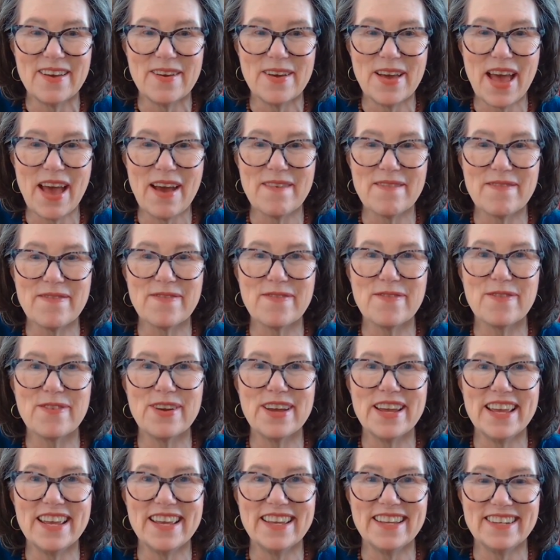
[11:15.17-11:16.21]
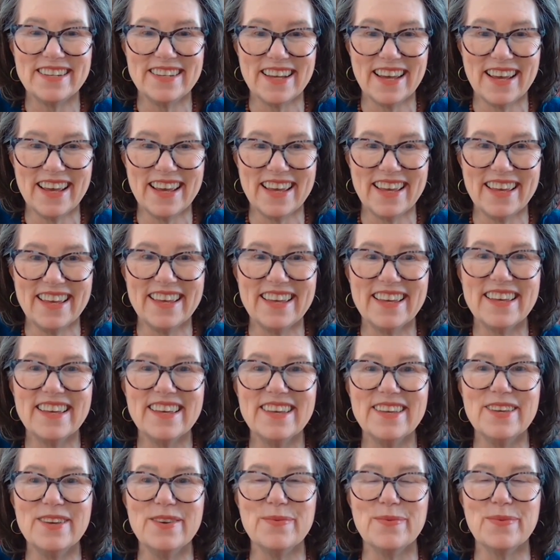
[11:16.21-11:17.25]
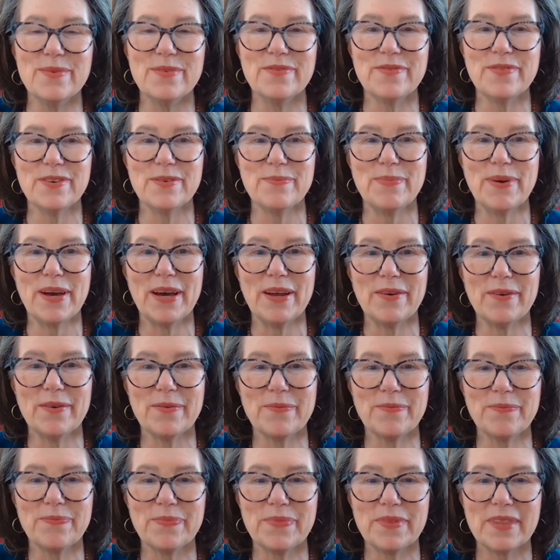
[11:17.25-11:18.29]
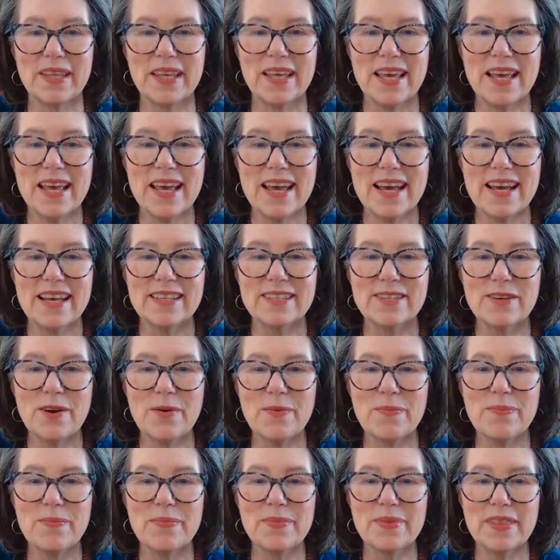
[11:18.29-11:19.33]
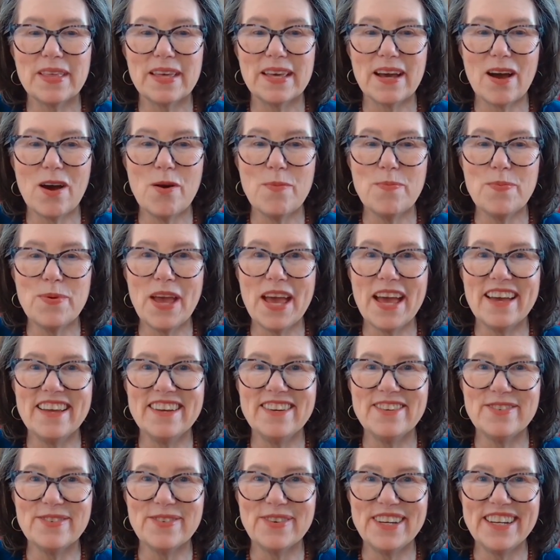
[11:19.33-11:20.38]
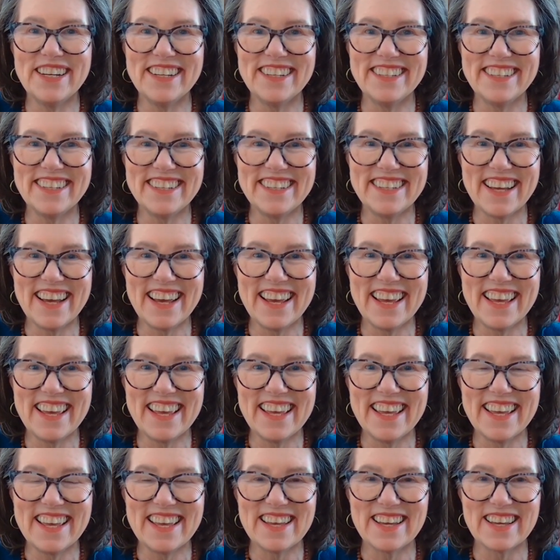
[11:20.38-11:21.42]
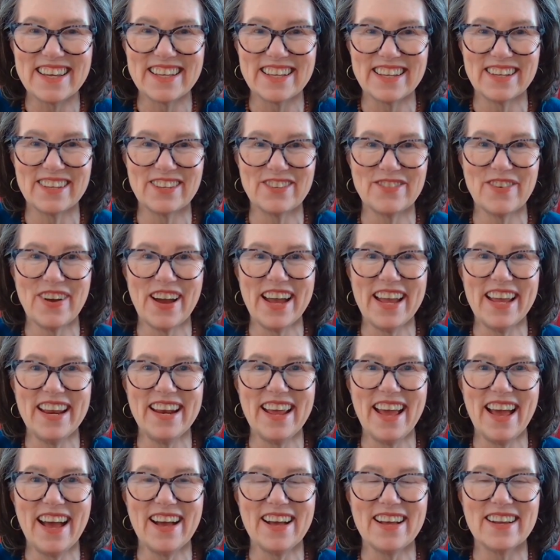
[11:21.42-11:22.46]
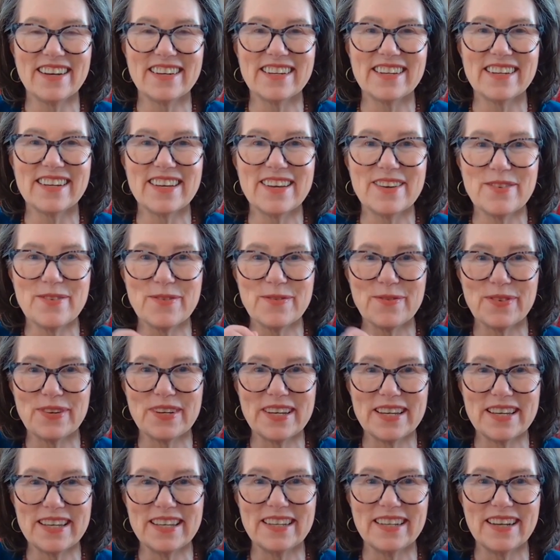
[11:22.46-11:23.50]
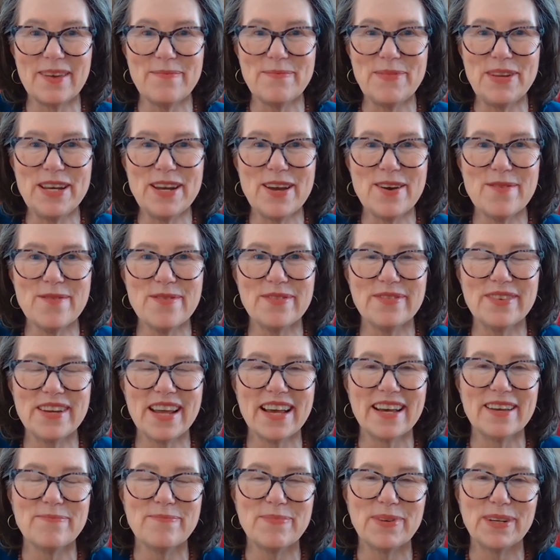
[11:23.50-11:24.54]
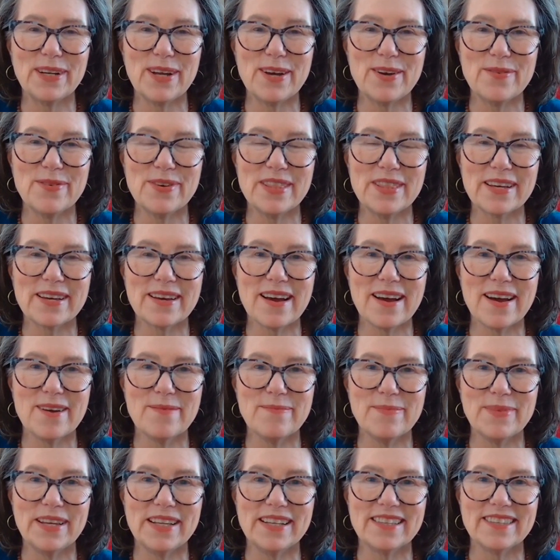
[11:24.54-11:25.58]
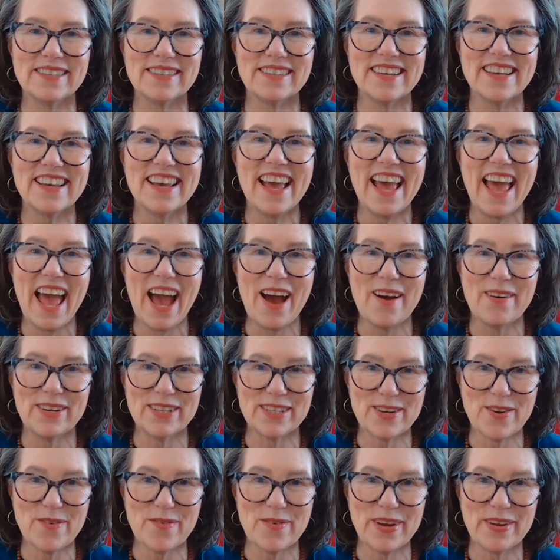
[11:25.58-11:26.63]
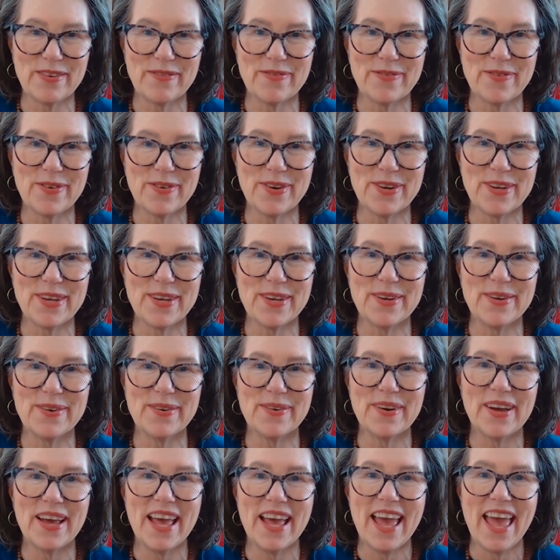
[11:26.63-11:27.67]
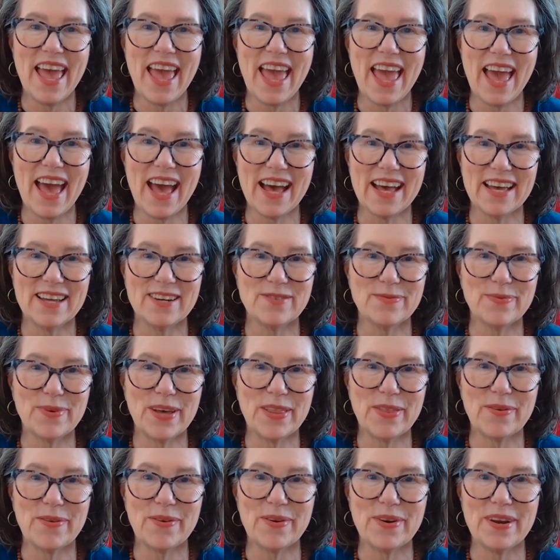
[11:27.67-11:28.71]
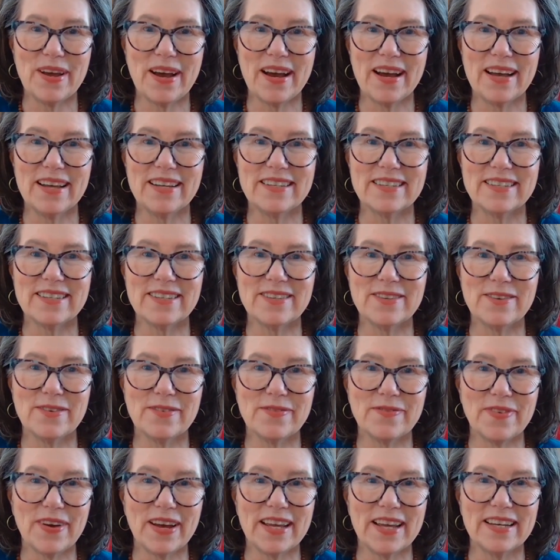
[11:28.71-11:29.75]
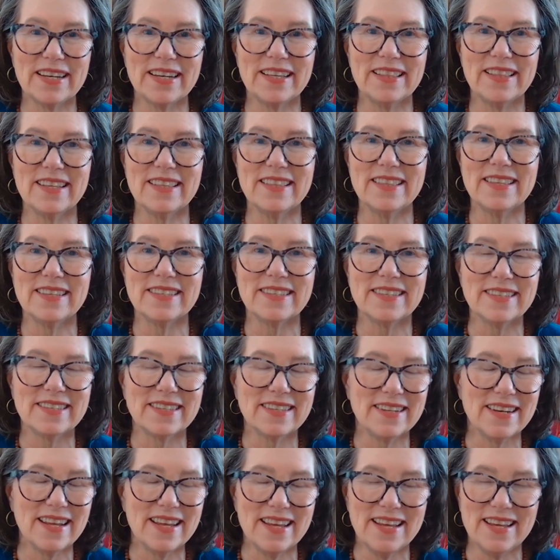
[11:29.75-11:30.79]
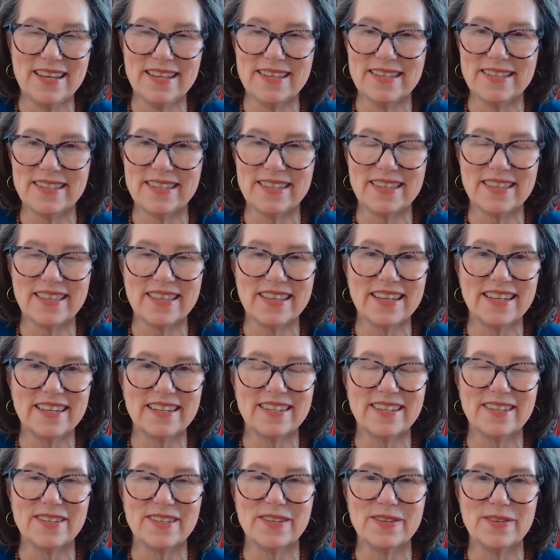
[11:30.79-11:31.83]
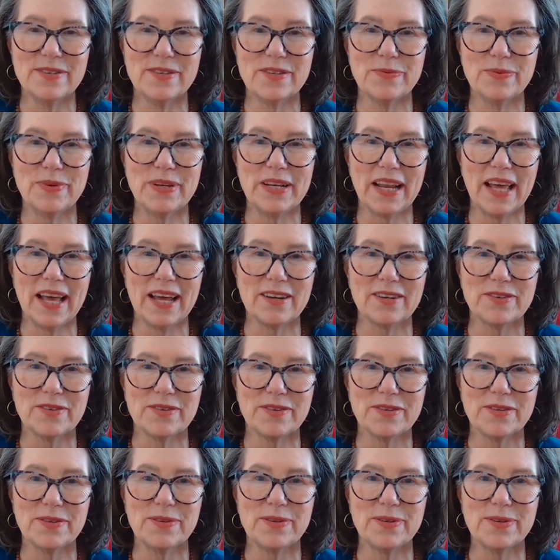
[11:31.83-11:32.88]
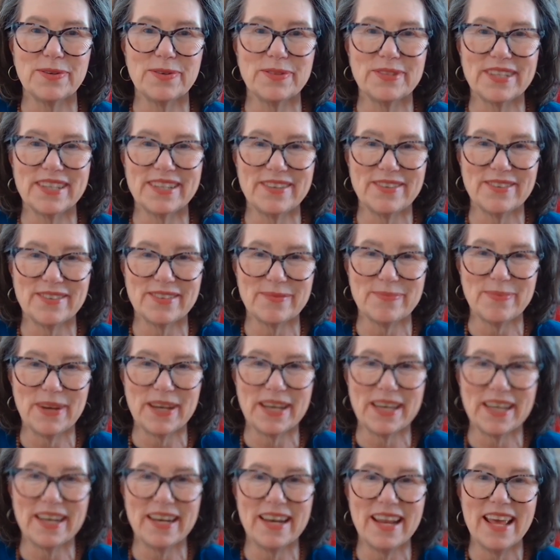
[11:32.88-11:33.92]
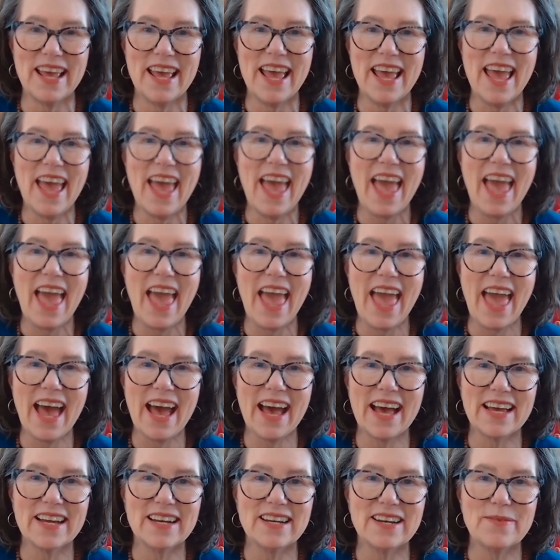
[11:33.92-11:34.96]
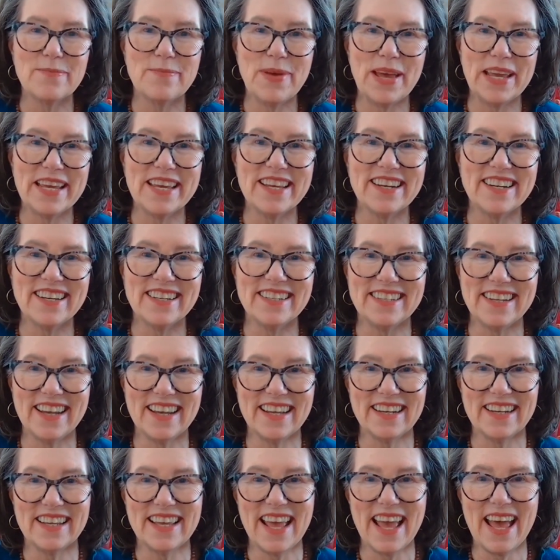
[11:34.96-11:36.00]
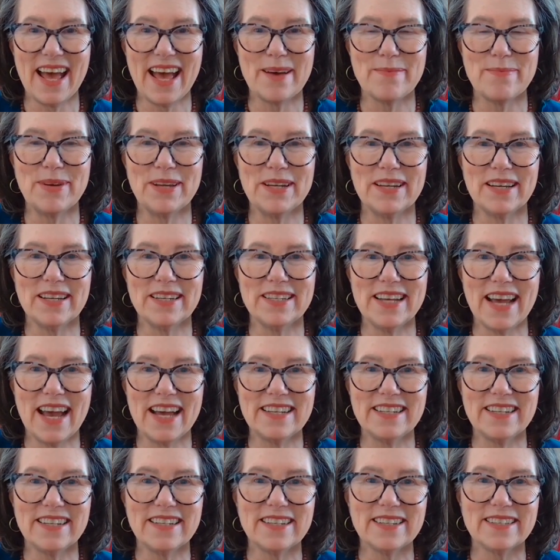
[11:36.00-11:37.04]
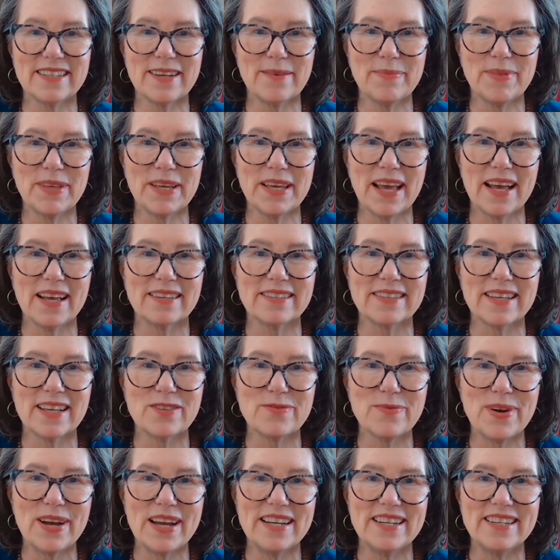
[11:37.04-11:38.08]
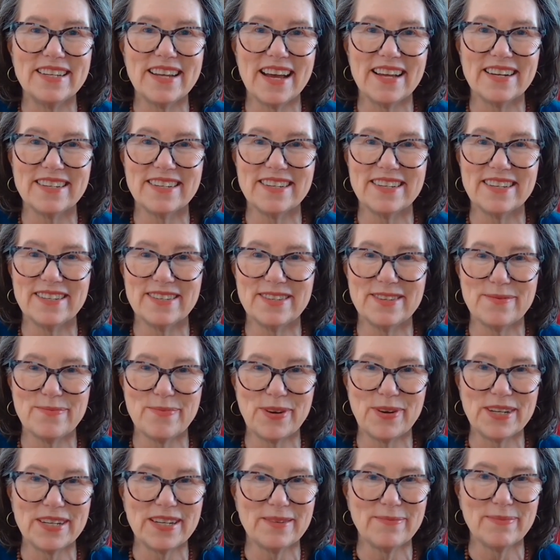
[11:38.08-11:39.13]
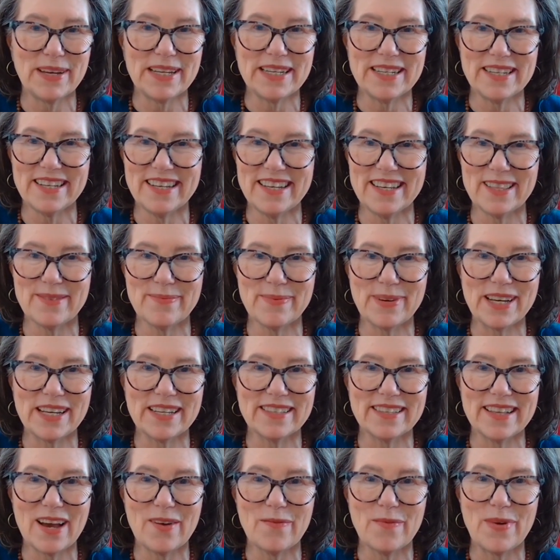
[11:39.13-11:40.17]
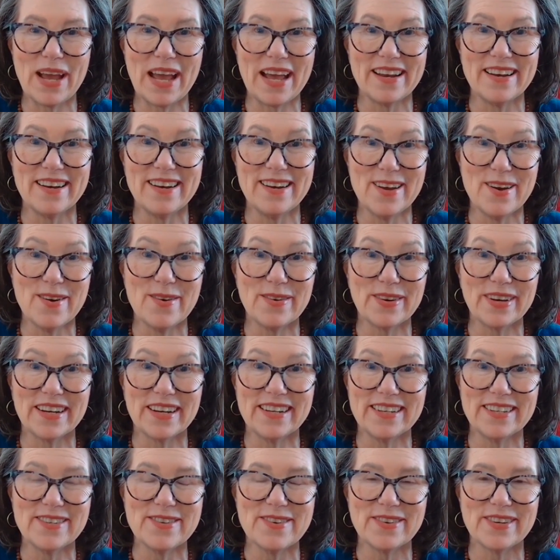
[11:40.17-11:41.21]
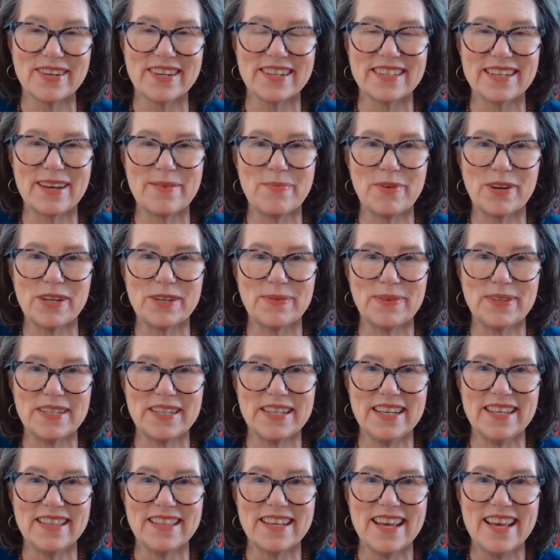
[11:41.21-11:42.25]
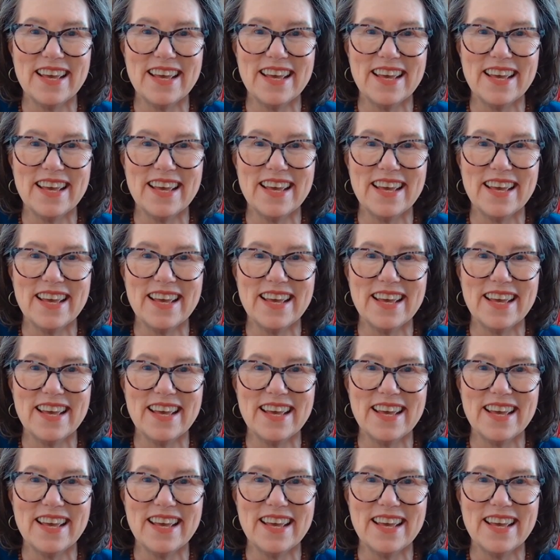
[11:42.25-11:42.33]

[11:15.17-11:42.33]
Every day you will feel better. So I hope you enjoyed it today. Try it out. Let me know down below in the comments how it's going for you and whether or not you're finding that this is an easy thing to do to relax your shoulders and your spine, and make it a daily habit. Attach it to something else. That's why I attached it to brushing my teeth, because that way I know I'm going to do it, because I brush my teeth